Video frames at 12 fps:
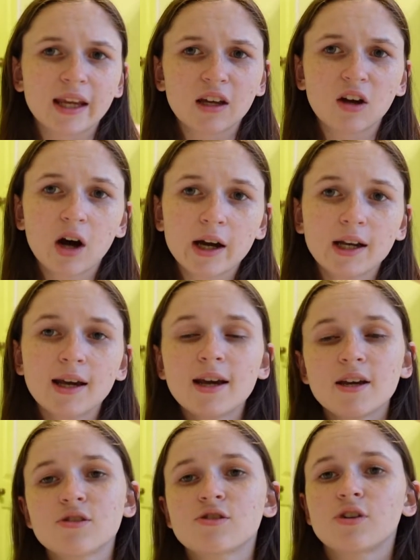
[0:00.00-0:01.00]
gone.
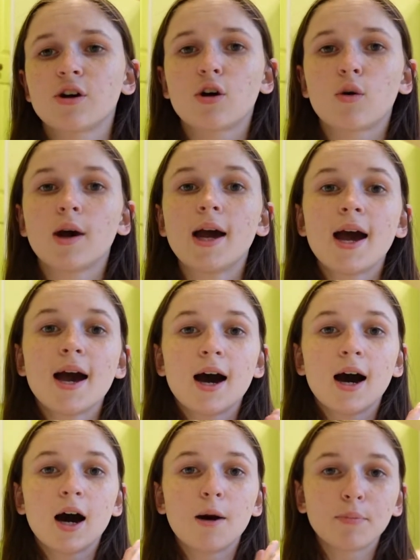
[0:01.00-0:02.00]
So
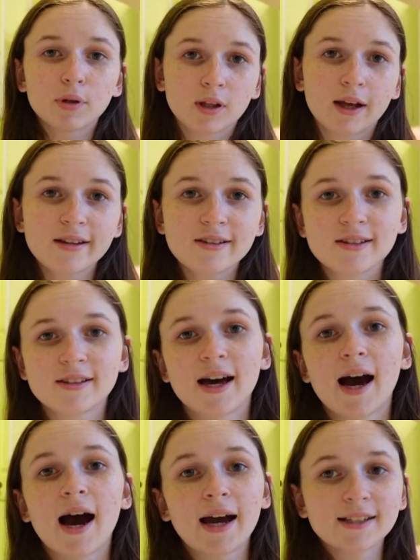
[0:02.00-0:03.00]
A plus
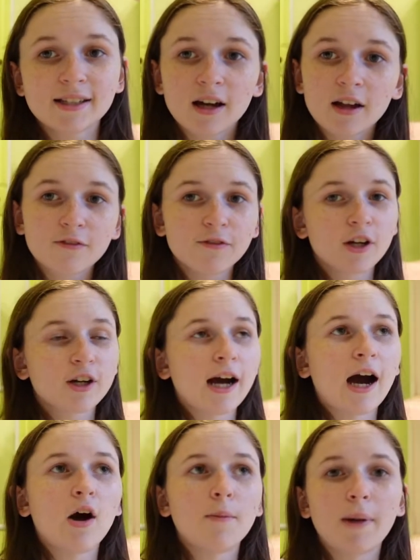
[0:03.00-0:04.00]
that I did not figure
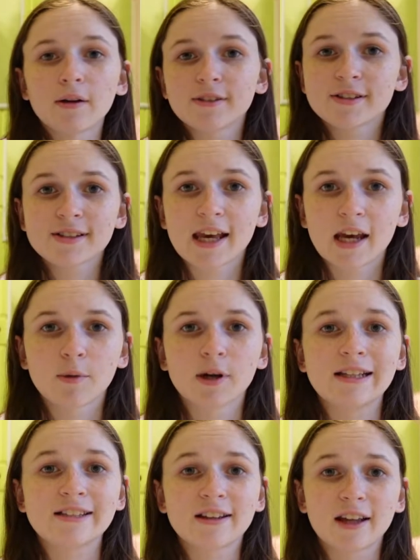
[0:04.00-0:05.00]
out about this camera
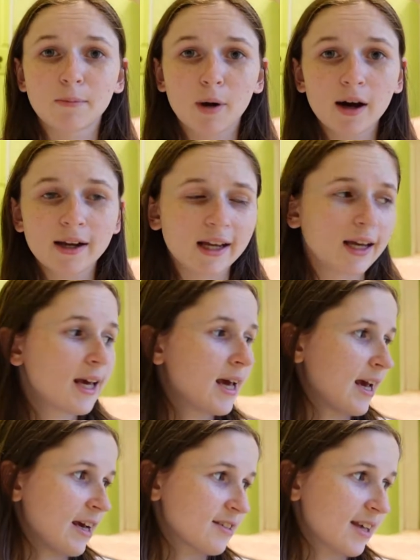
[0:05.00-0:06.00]
until I bought it
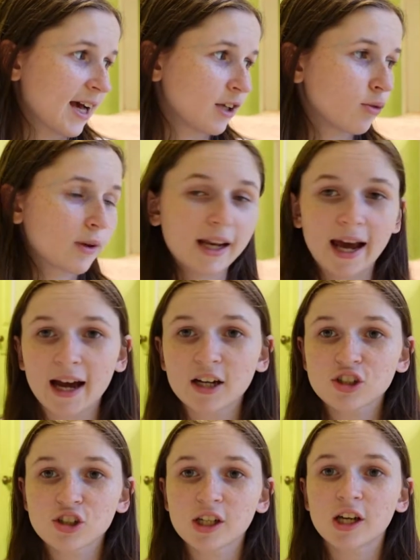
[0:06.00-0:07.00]
is that you can
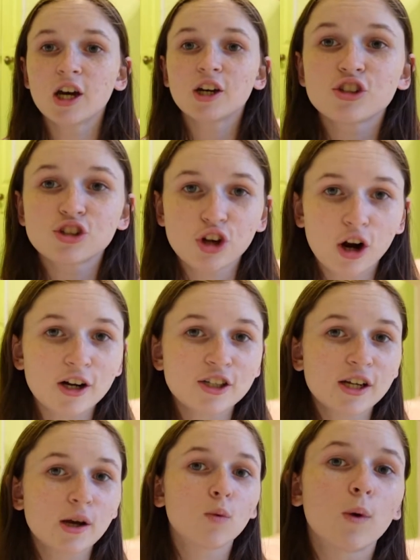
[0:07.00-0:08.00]
actually charge
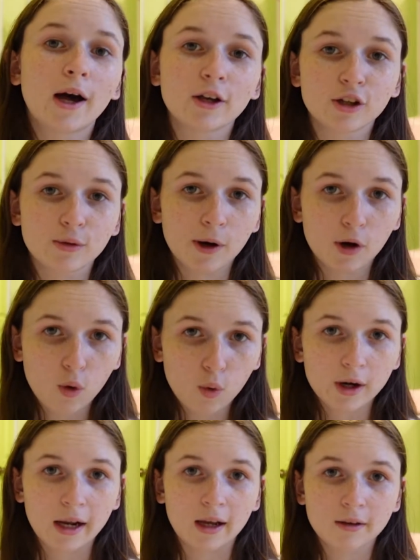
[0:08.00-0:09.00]
it while you're
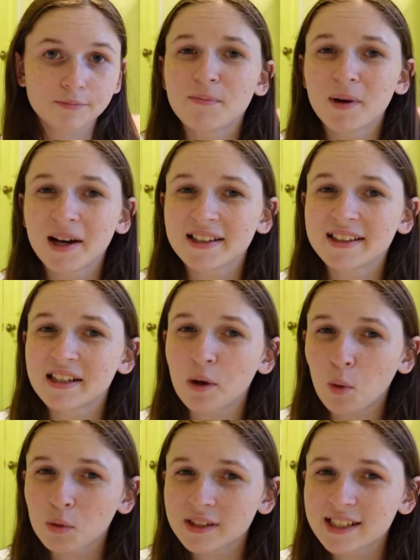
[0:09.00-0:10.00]
recording. But the
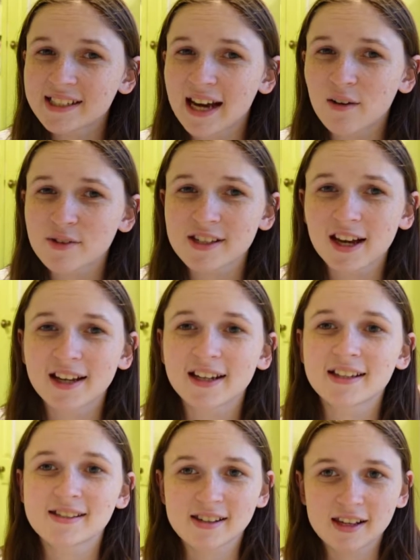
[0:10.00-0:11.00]
only downside
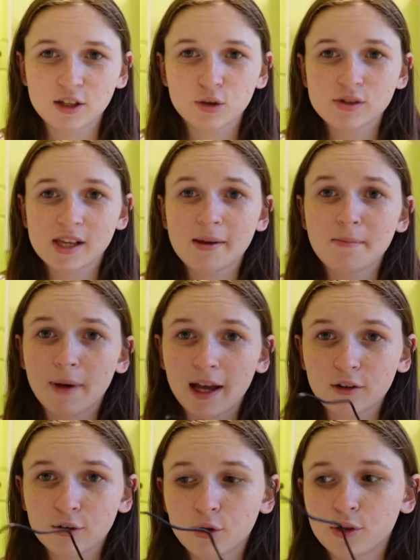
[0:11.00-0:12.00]
is they use a
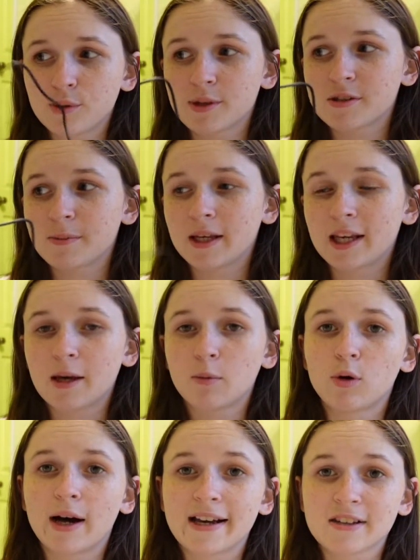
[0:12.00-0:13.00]
micro USB
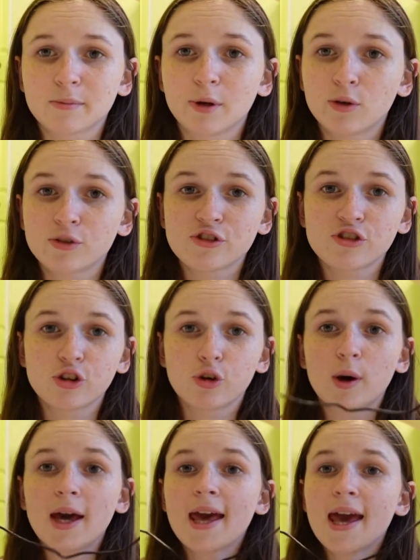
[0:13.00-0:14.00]
cable as opposed to
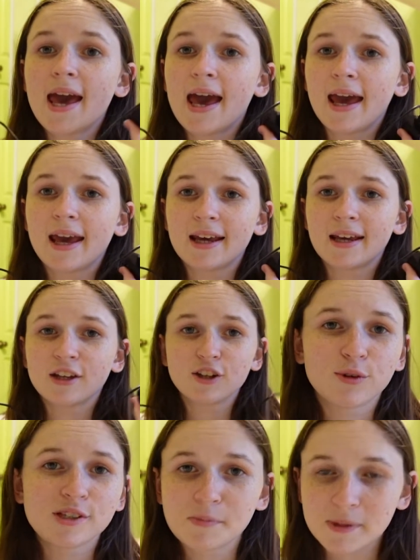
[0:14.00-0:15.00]
a
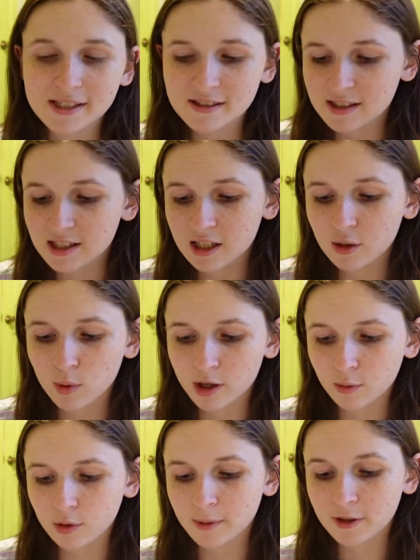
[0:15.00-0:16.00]
USB-C where
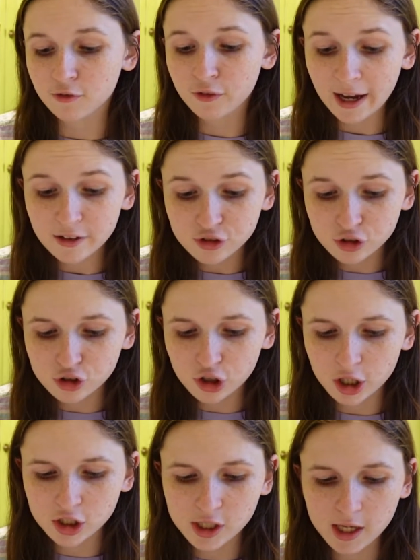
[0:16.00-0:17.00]
it would be faster
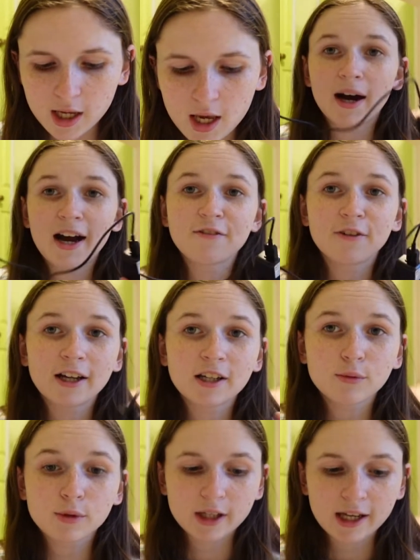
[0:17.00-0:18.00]
charging. But I find
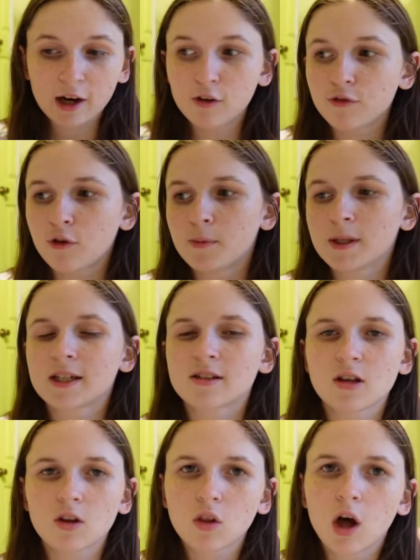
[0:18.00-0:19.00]
it really helpful because
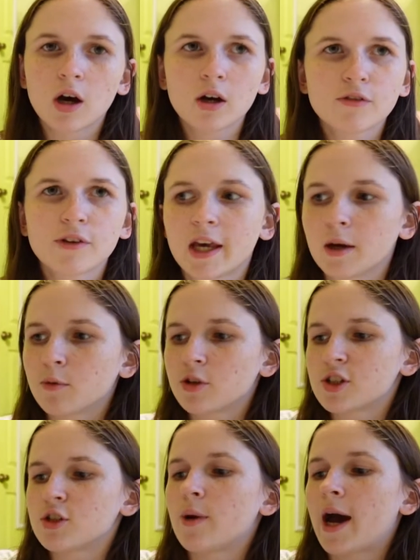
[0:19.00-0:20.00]
a lot of
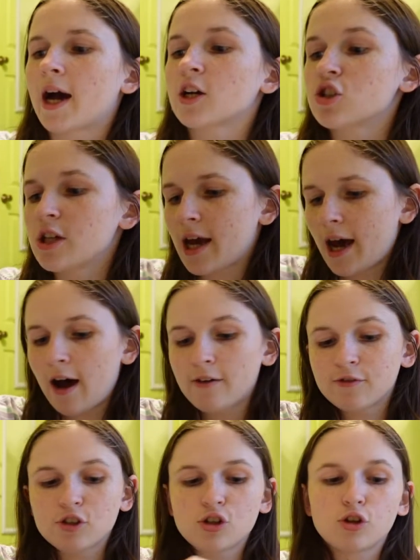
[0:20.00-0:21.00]
cameras you actually
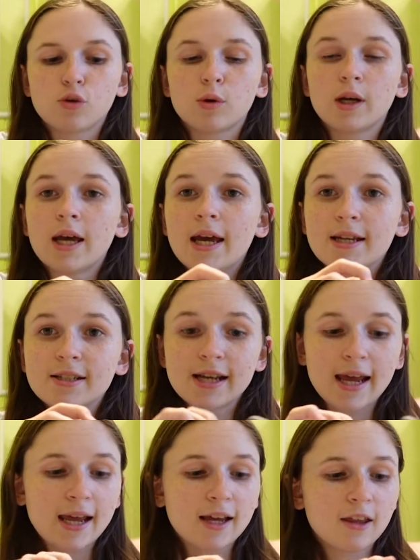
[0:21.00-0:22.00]
have to
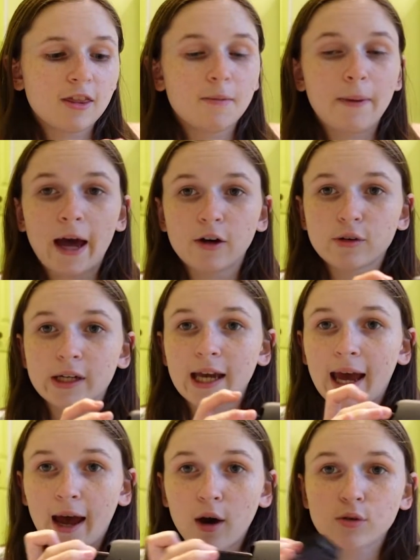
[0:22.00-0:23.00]
take the battery
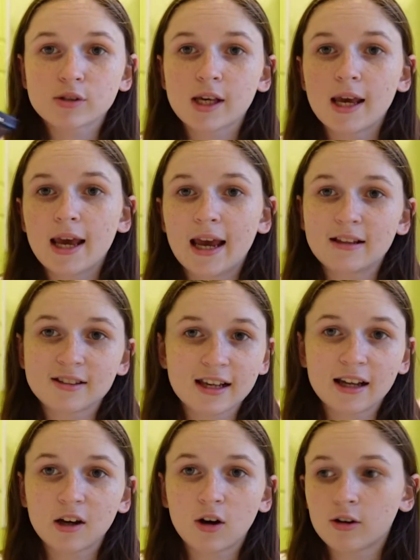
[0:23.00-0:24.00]
out and
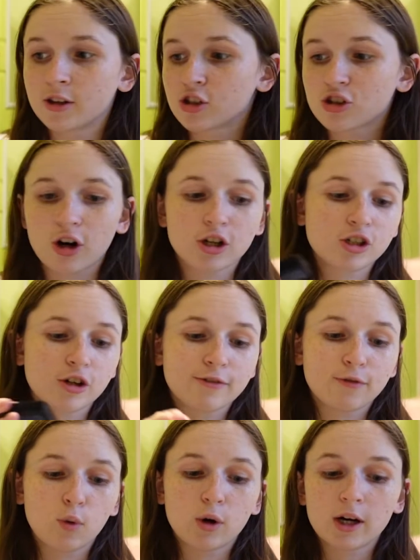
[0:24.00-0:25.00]
set it on the charger
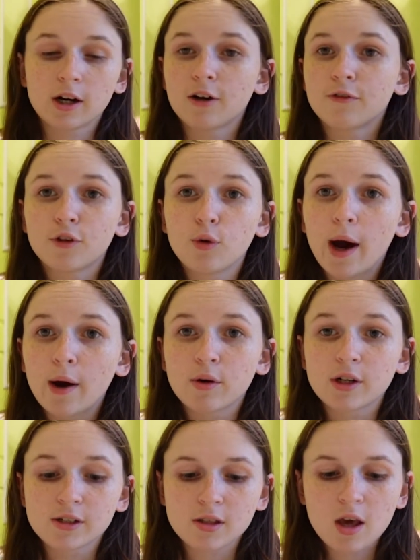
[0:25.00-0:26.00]
for a few hours